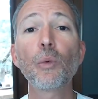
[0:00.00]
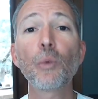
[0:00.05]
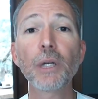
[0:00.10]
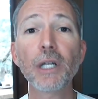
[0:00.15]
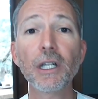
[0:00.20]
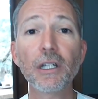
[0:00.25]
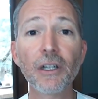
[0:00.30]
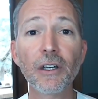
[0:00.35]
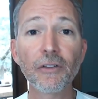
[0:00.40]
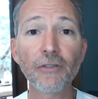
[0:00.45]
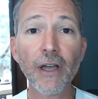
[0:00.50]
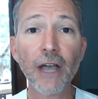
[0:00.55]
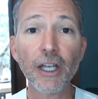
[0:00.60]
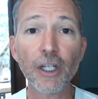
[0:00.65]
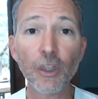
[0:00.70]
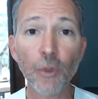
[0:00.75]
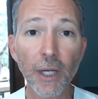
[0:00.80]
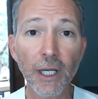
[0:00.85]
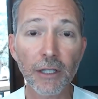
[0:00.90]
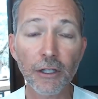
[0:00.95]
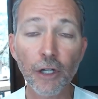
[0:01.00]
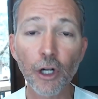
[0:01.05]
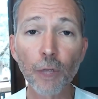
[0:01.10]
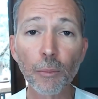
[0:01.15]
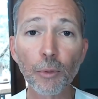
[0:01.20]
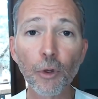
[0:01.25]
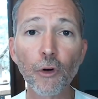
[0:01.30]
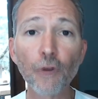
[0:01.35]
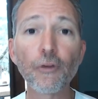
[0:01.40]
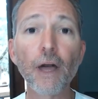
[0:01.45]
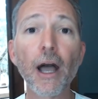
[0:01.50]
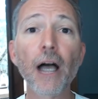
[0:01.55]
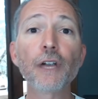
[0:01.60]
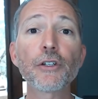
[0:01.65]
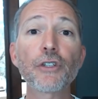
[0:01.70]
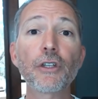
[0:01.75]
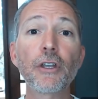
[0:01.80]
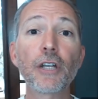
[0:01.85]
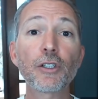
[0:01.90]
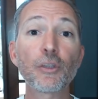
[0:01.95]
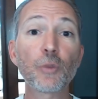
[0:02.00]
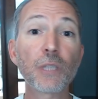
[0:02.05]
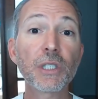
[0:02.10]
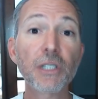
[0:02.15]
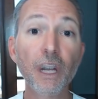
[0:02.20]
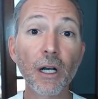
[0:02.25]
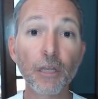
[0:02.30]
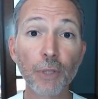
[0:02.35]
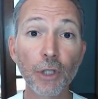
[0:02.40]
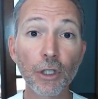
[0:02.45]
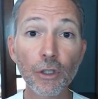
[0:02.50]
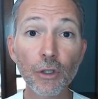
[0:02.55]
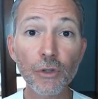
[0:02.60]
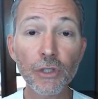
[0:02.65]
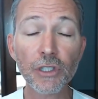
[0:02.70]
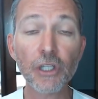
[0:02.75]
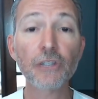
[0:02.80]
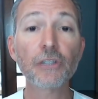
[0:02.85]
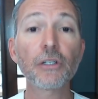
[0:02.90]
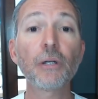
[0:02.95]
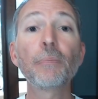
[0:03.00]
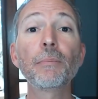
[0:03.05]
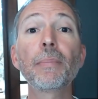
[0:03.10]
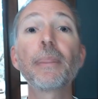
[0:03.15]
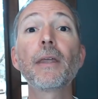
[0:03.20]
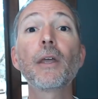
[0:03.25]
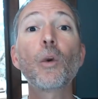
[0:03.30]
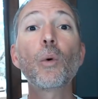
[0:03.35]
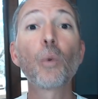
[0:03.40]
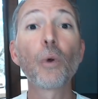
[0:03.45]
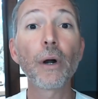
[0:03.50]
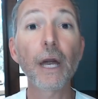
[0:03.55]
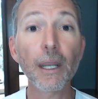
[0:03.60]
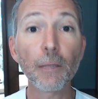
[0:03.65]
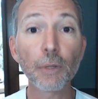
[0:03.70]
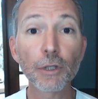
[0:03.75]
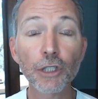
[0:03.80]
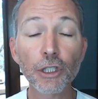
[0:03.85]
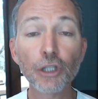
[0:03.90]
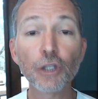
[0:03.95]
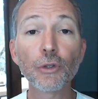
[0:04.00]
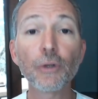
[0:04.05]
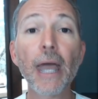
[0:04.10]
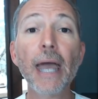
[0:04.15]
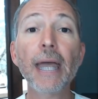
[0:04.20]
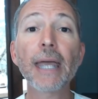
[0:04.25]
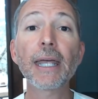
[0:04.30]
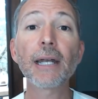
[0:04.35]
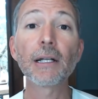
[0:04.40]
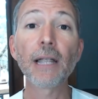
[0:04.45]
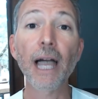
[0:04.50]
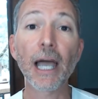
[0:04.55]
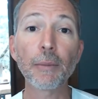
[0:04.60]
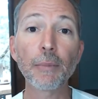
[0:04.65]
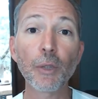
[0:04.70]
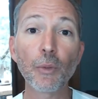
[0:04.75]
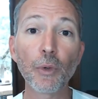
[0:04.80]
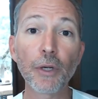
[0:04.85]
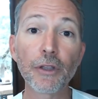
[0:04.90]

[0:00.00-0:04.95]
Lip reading: we need to evaluate their profile so that as we set up your new system, we're able to do that in alignment